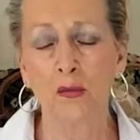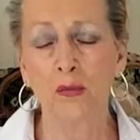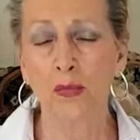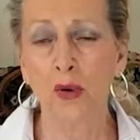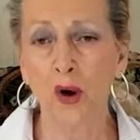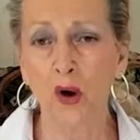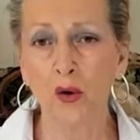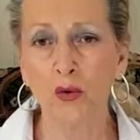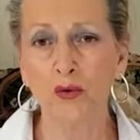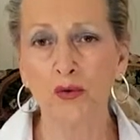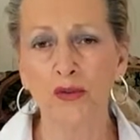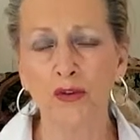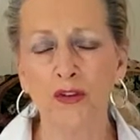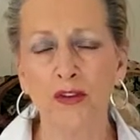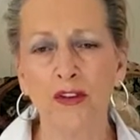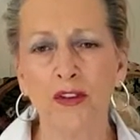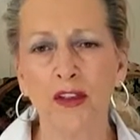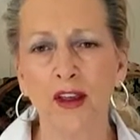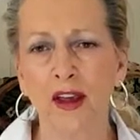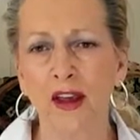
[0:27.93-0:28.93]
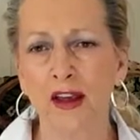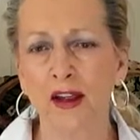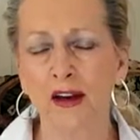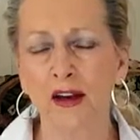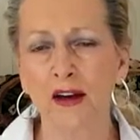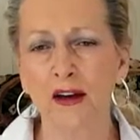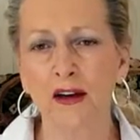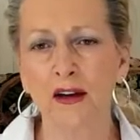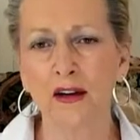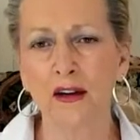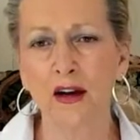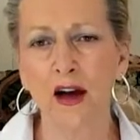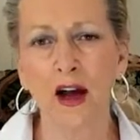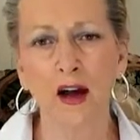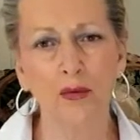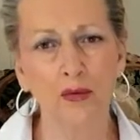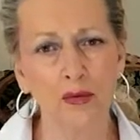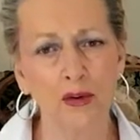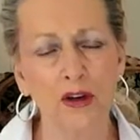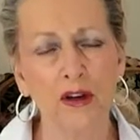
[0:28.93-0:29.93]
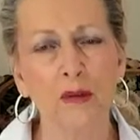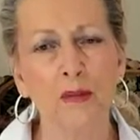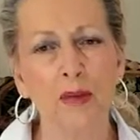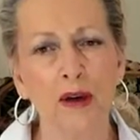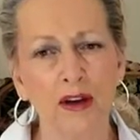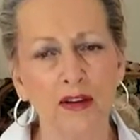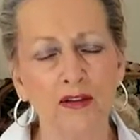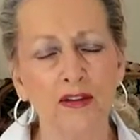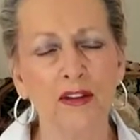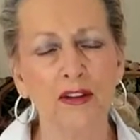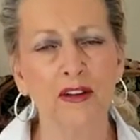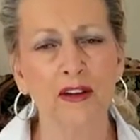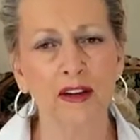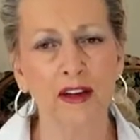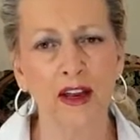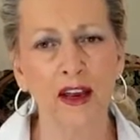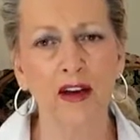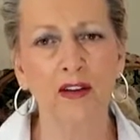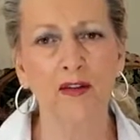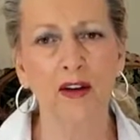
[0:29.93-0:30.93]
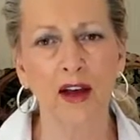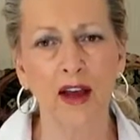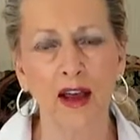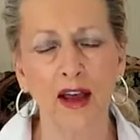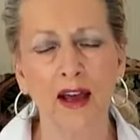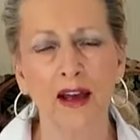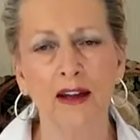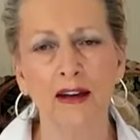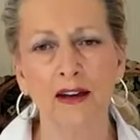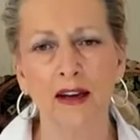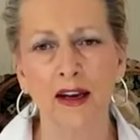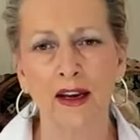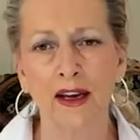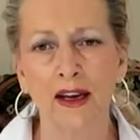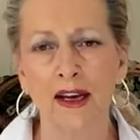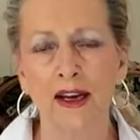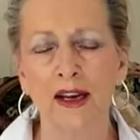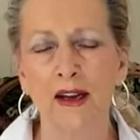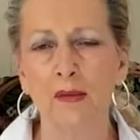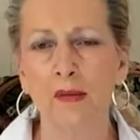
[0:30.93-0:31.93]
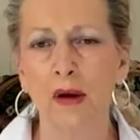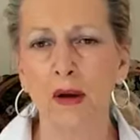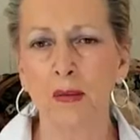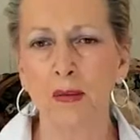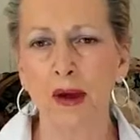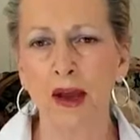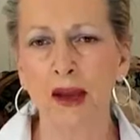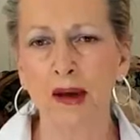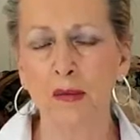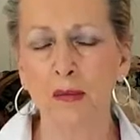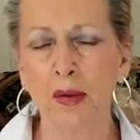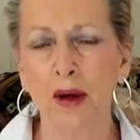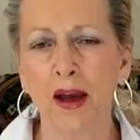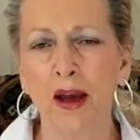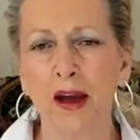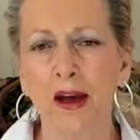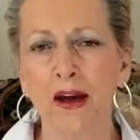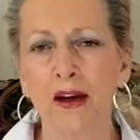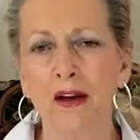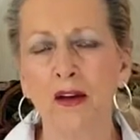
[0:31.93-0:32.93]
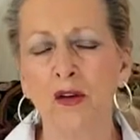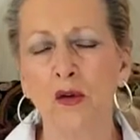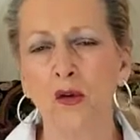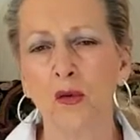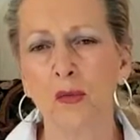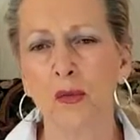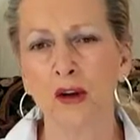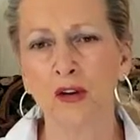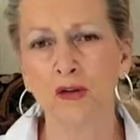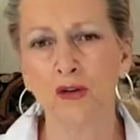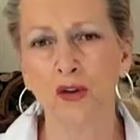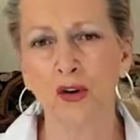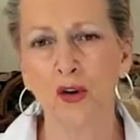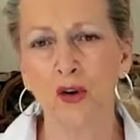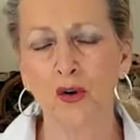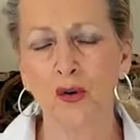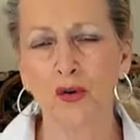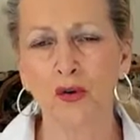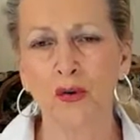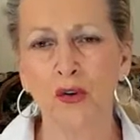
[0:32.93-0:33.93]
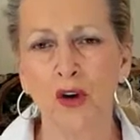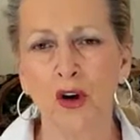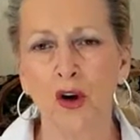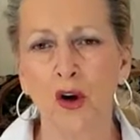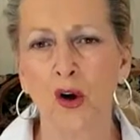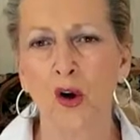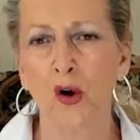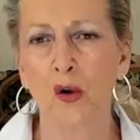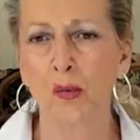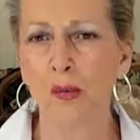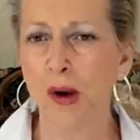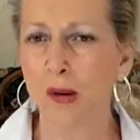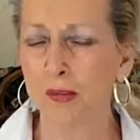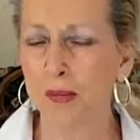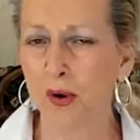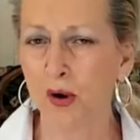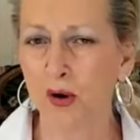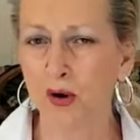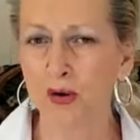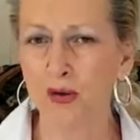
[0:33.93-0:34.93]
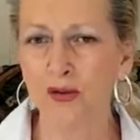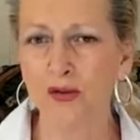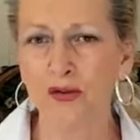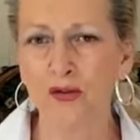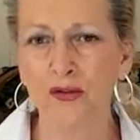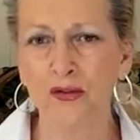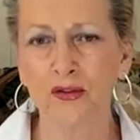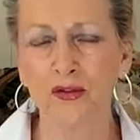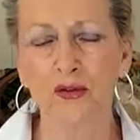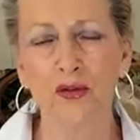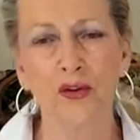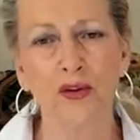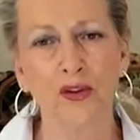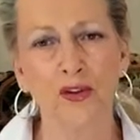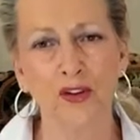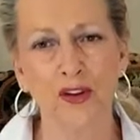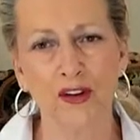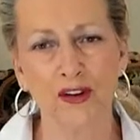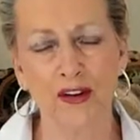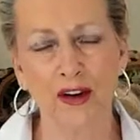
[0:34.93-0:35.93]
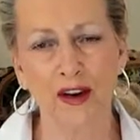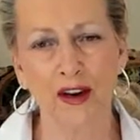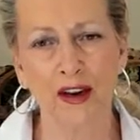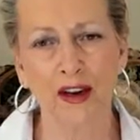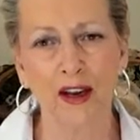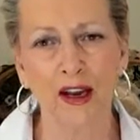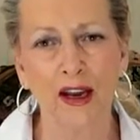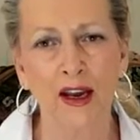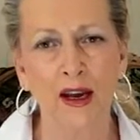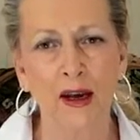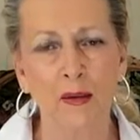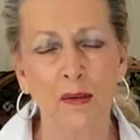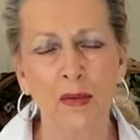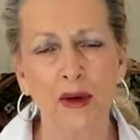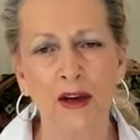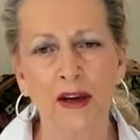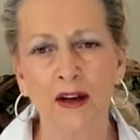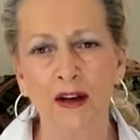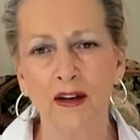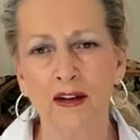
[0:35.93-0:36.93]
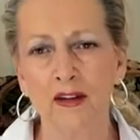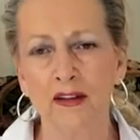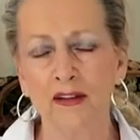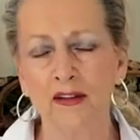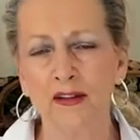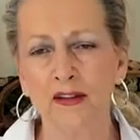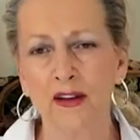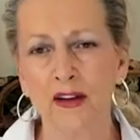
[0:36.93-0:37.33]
potent that I really basically have a hat in my backpack or my tote or my purse during the day, because